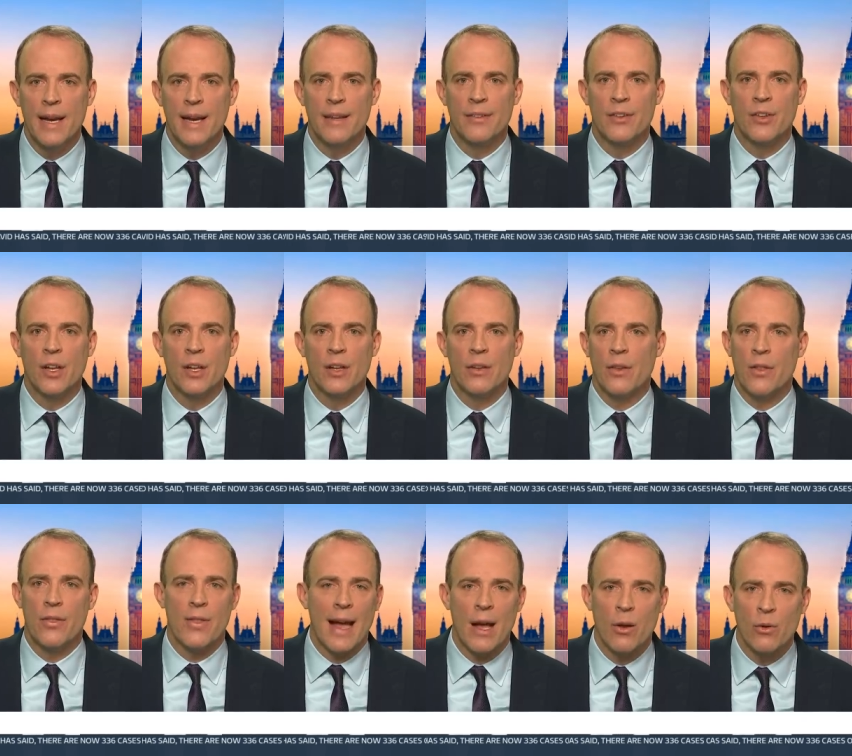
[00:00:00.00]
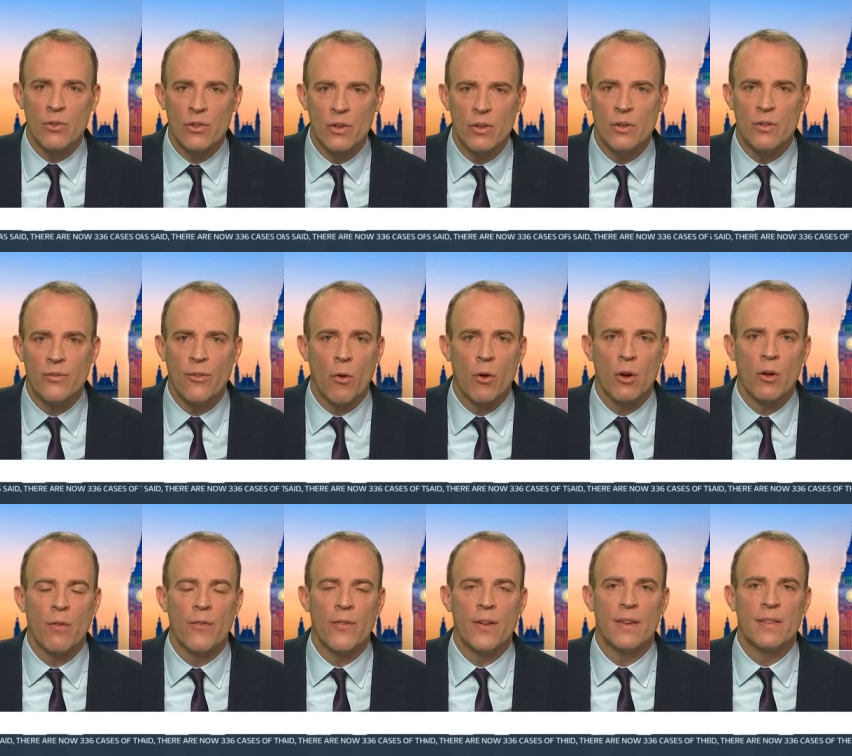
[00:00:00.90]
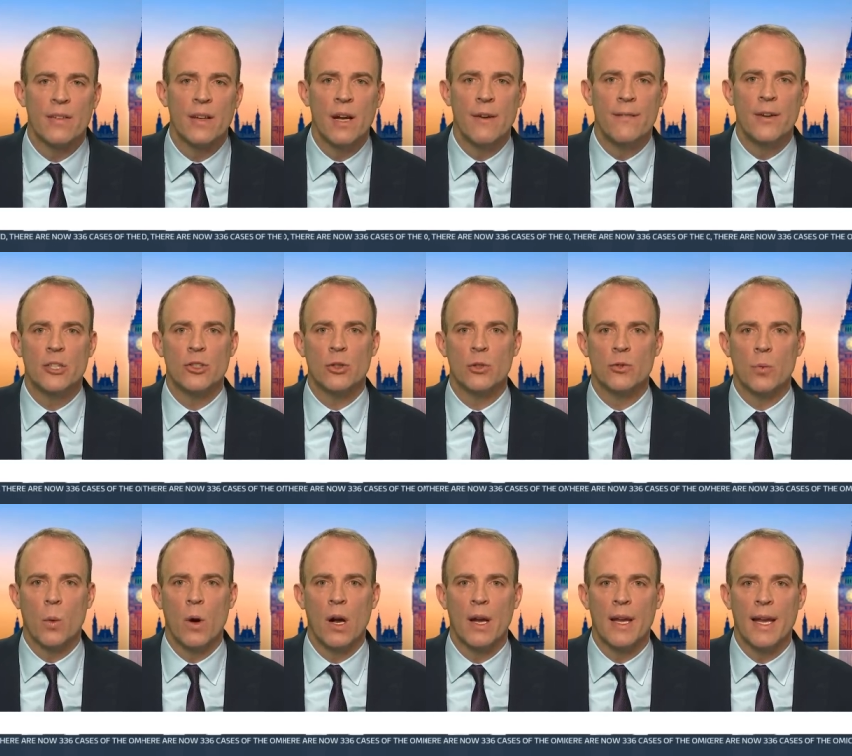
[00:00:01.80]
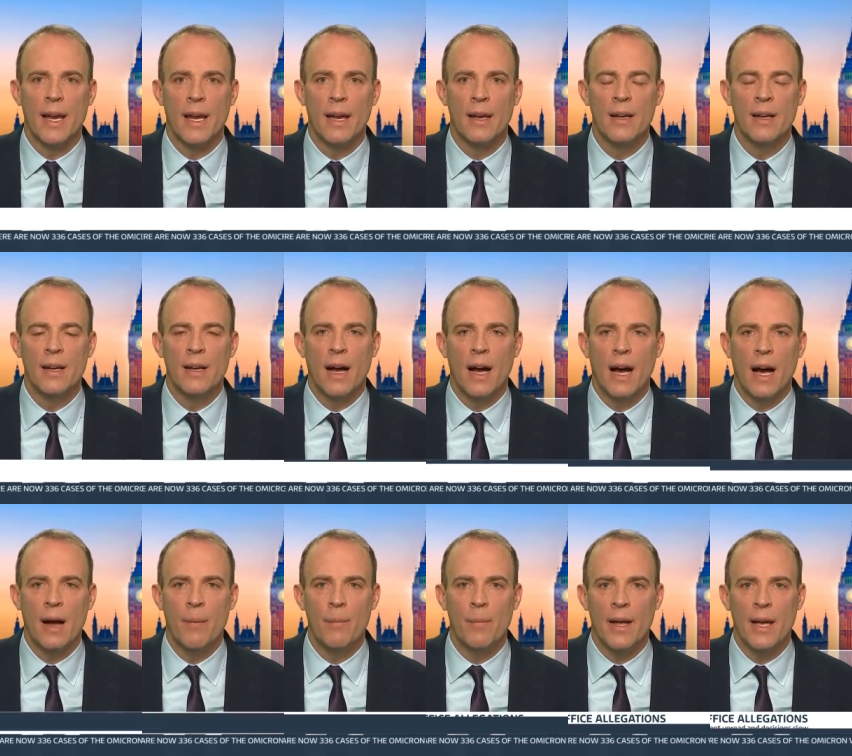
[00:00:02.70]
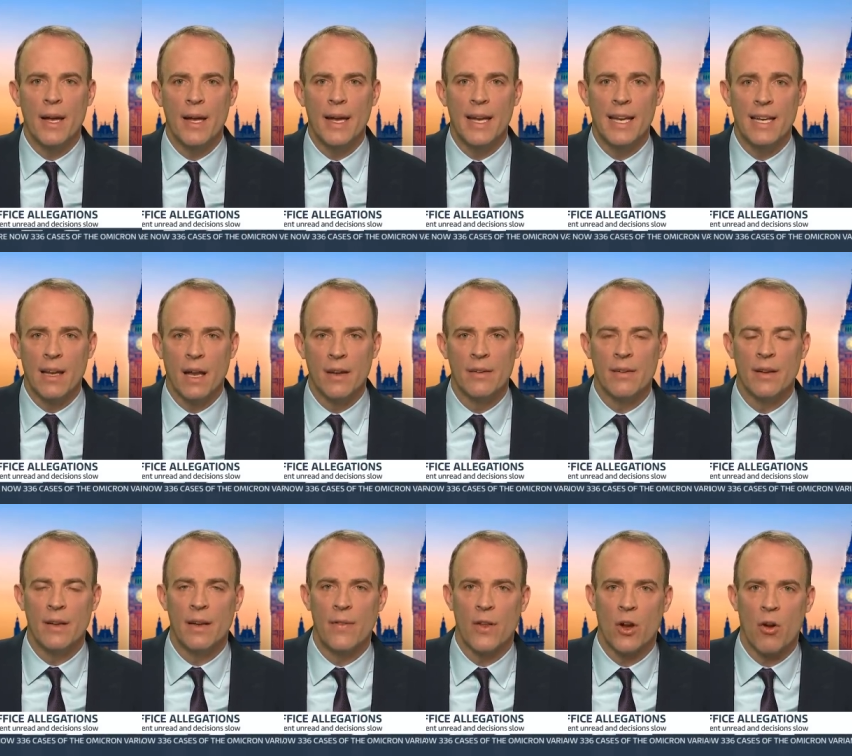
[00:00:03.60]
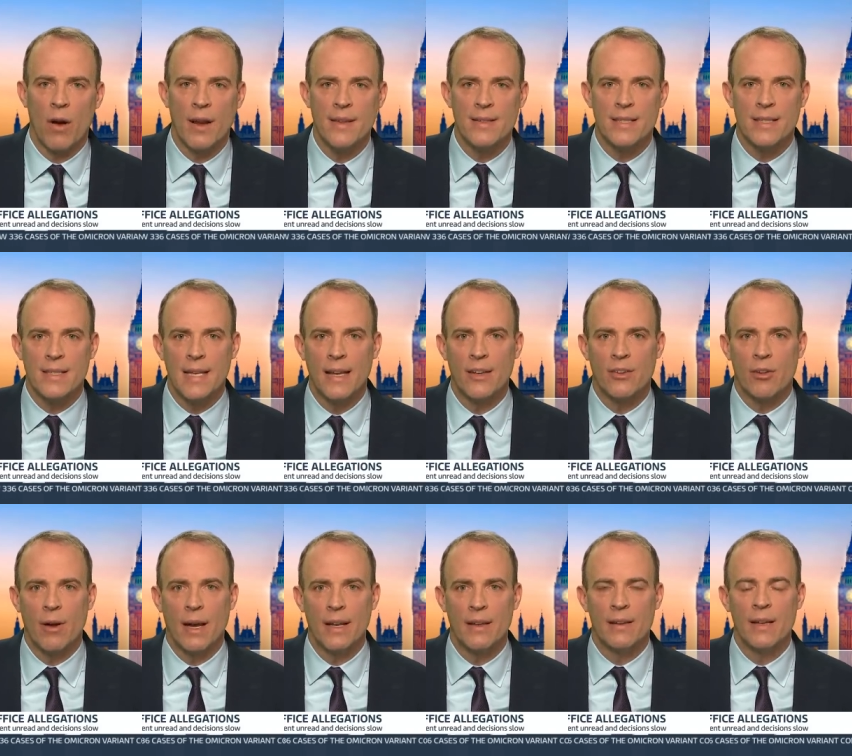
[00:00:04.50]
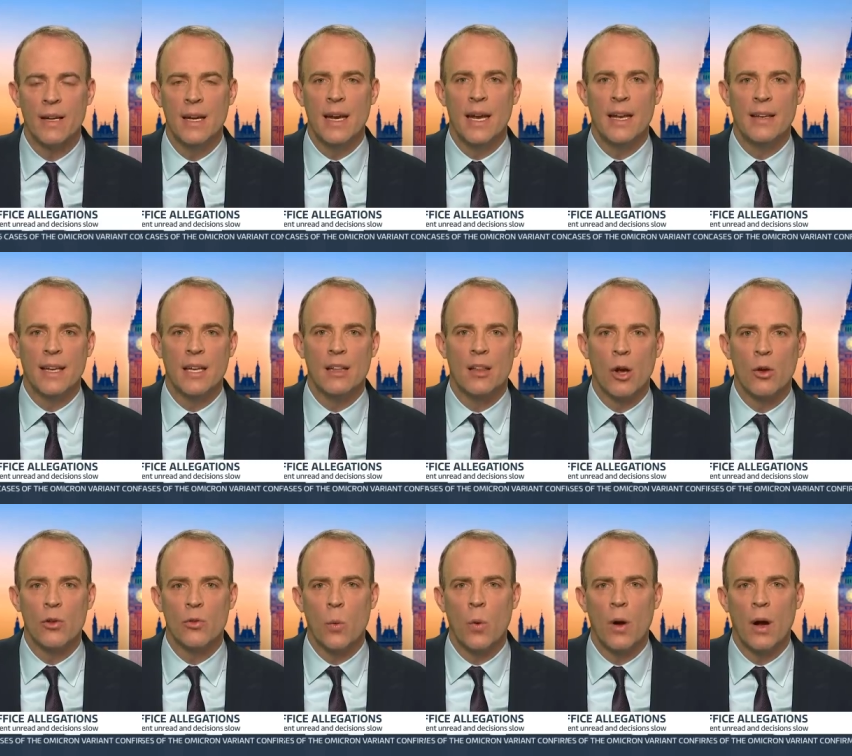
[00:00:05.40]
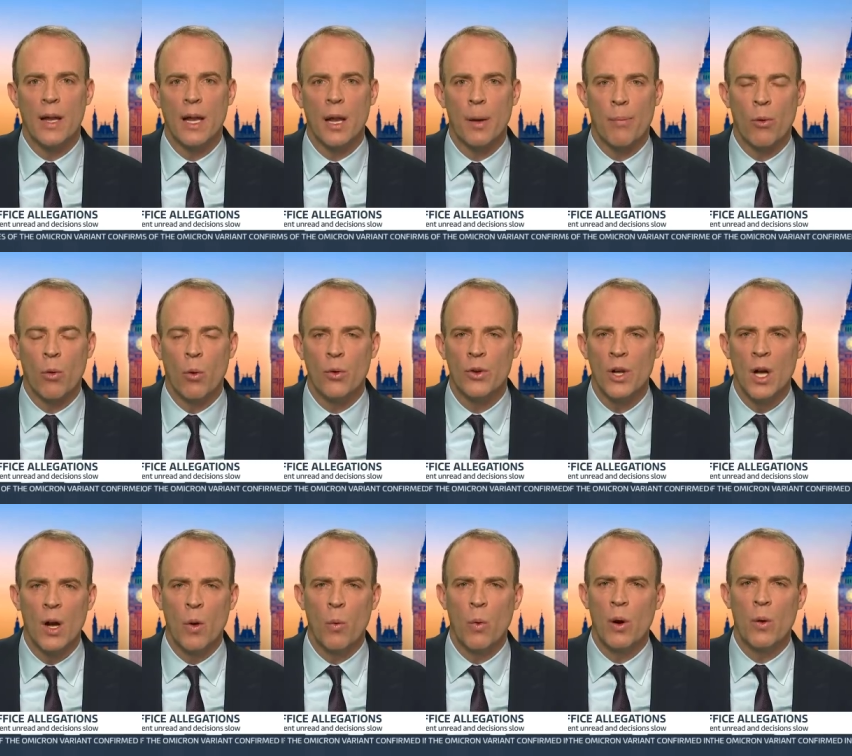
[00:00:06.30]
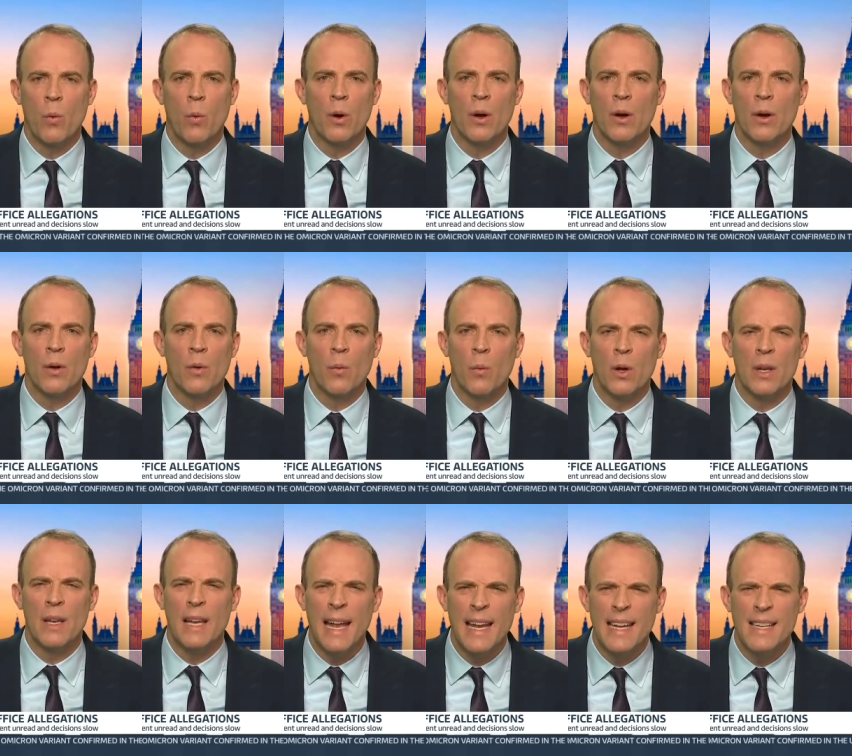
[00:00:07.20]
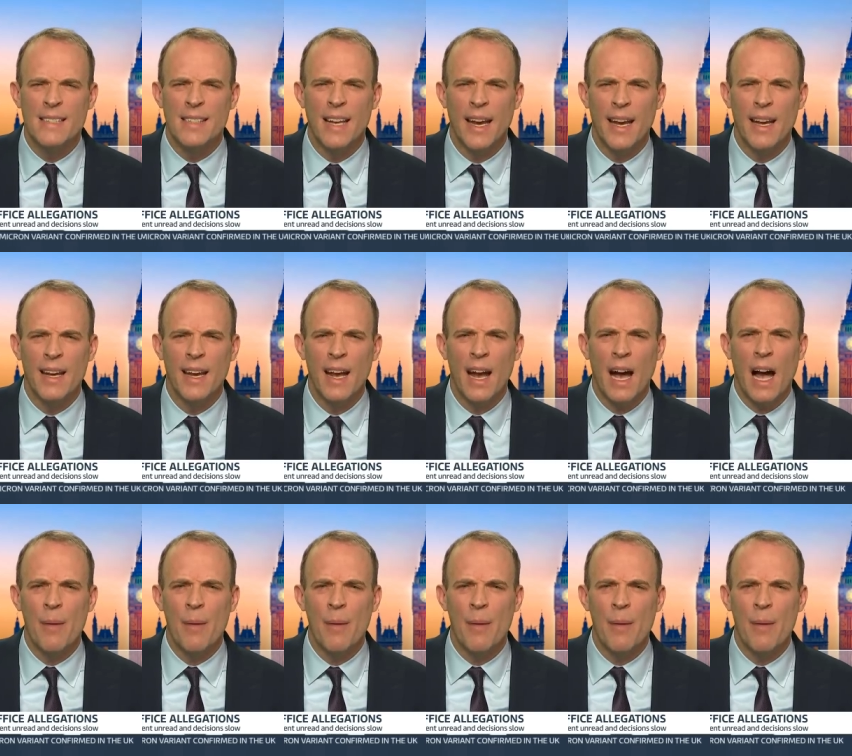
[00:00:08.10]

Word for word: is that the one thousand Foreign Office officials working um, in London, in the crisis centre, and indeed those working abroad, were, were, were lazy.